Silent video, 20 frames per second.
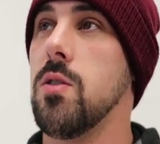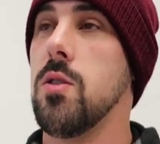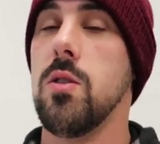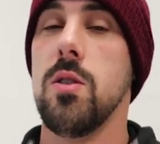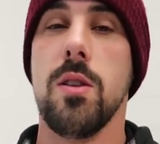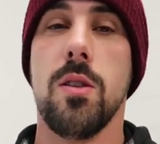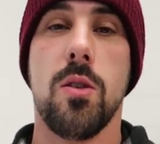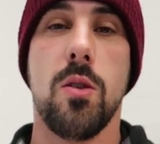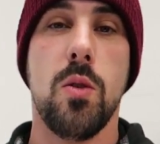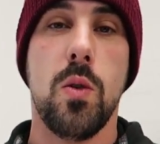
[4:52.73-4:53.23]
The
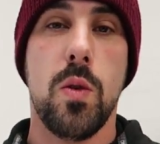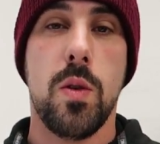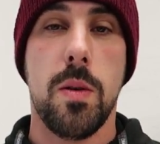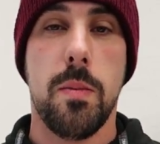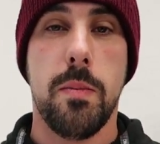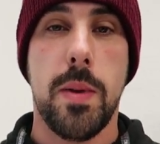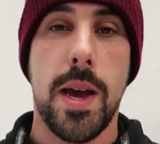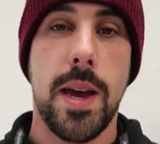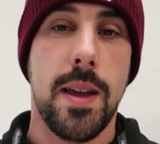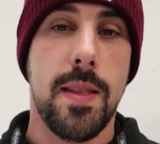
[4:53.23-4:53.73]
unit's cold, so
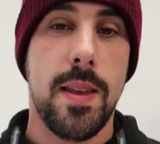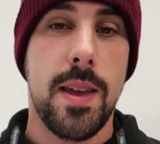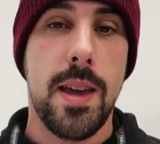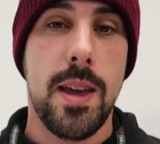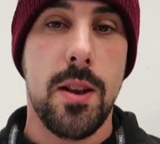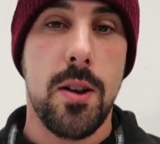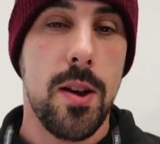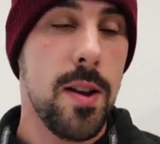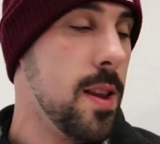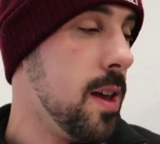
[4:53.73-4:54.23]
I'm banging the
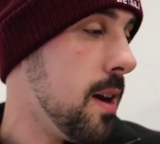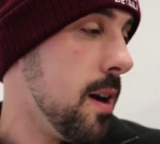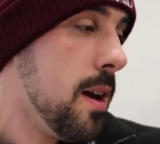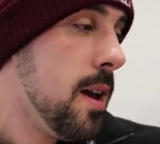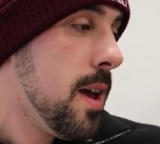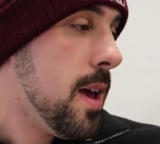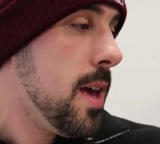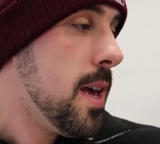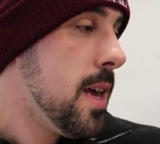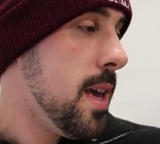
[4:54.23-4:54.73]
heating on
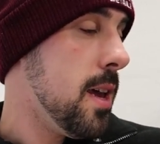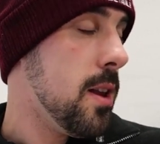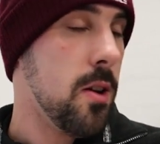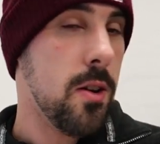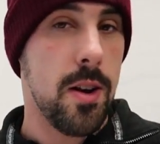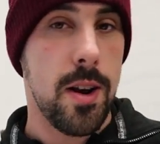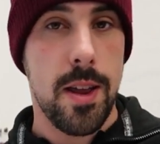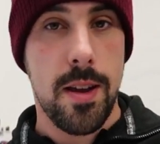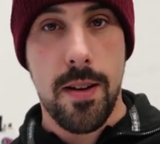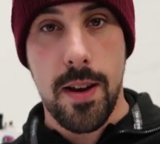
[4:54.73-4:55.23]
there, heating
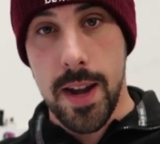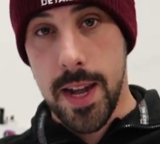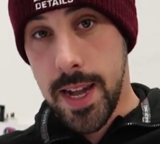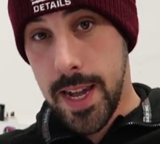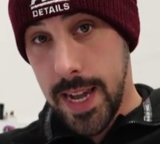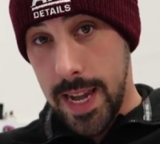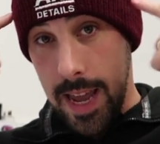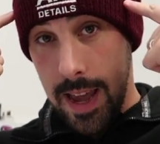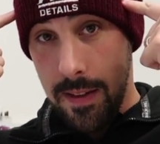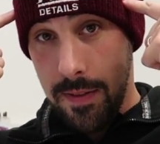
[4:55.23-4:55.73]
on in here, and
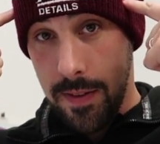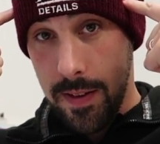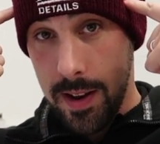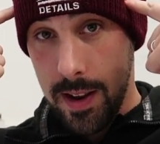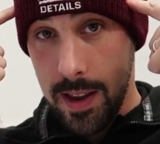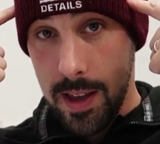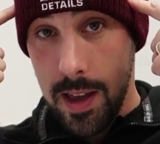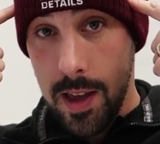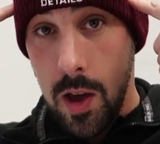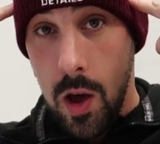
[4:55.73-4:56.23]

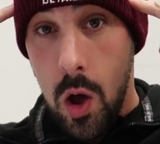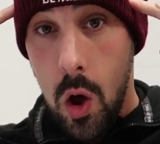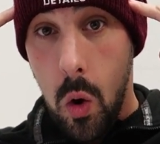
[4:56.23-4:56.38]
definitely